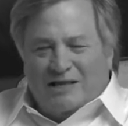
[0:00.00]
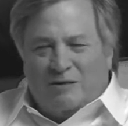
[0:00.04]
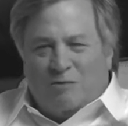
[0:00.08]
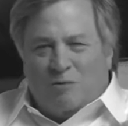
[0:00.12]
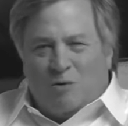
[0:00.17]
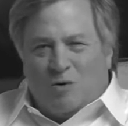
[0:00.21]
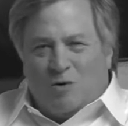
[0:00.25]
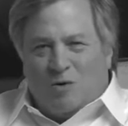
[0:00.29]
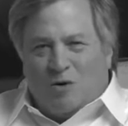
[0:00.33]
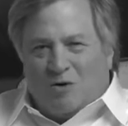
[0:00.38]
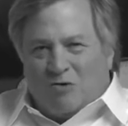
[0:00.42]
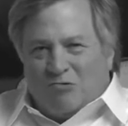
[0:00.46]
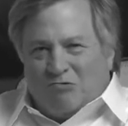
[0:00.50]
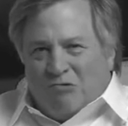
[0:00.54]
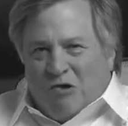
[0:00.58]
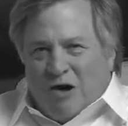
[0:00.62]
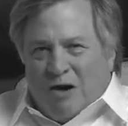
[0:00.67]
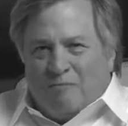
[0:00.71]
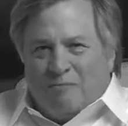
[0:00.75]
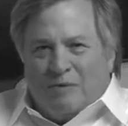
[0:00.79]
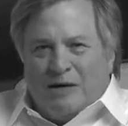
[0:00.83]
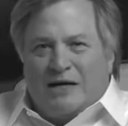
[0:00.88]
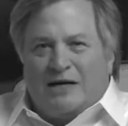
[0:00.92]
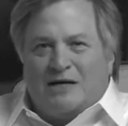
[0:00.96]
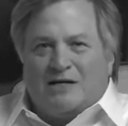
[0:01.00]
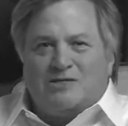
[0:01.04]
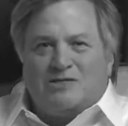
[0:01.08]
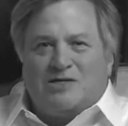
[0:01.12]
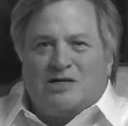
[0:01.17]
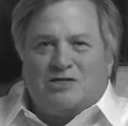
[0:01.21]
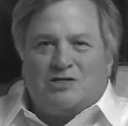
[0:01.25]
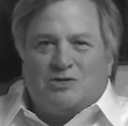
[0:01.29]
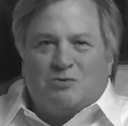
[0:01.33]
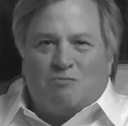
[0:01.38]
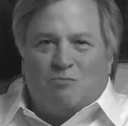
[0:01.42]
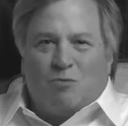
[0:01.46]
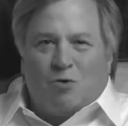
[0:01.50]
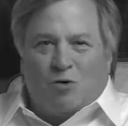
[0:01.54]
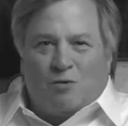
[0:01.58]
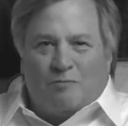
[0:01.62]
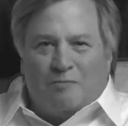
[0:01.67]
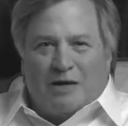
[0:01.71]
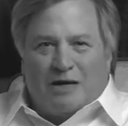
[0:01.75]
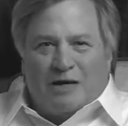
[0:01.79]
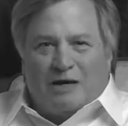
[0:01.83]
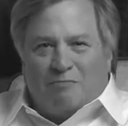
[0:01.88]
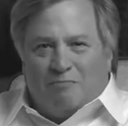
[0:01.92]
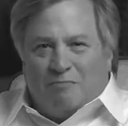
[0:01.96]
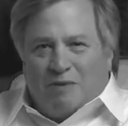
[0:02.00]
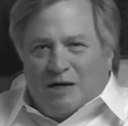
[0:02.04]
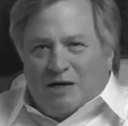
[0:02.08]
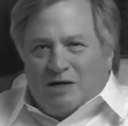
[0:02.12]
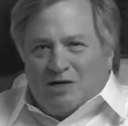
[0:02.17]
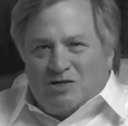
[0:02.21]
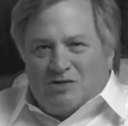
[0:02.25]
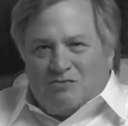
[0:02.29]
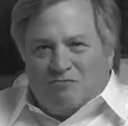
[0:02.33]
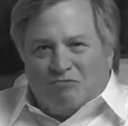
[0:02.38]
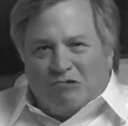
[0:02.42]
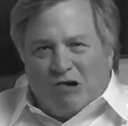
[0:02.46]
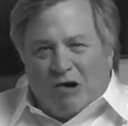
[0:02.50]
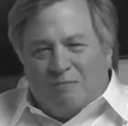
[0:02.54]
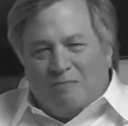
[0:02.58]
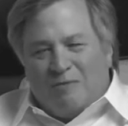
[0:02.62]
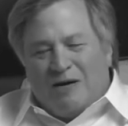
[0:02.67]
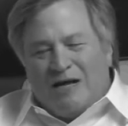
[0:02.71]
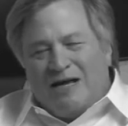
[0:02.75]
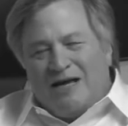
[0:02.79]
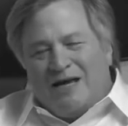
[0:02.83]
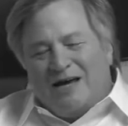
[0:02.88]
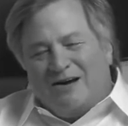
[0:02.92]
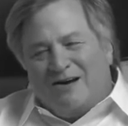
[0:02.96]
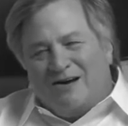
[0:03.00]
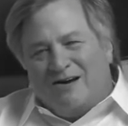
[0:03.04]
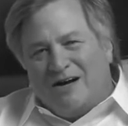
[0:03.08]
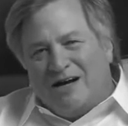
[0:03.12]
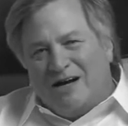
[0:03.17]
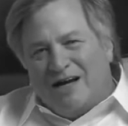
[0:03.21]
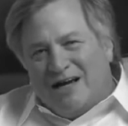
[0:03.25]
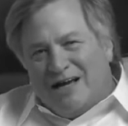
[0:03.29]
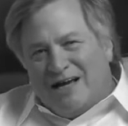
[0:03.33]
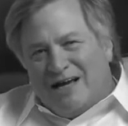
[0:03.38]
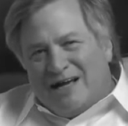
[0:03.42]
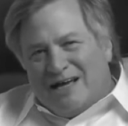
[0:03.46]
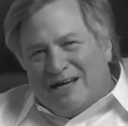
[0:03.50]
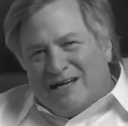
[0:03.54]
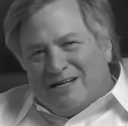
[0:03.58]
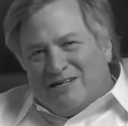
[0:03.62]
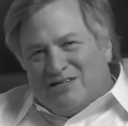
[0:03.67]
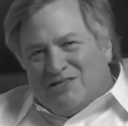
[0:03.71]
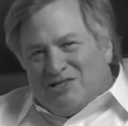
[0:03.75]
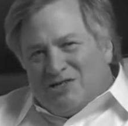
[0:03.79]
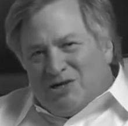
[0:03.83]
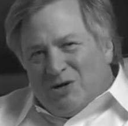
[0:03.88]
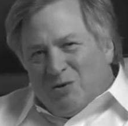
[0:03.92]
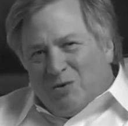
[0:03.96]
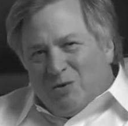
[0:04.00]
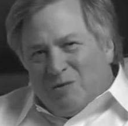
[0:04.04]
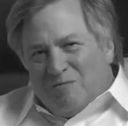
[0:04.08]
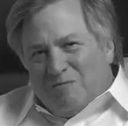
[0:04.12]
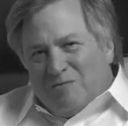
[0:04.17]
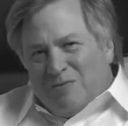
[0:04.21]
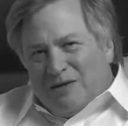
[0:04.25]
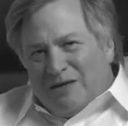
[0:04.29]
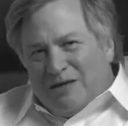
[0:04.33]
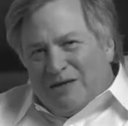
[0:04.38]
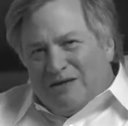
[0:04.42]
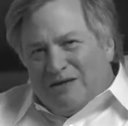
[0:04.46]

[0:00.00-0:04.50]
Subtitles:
They won't go to Romney because he's a Mormon and because of Romney Care. So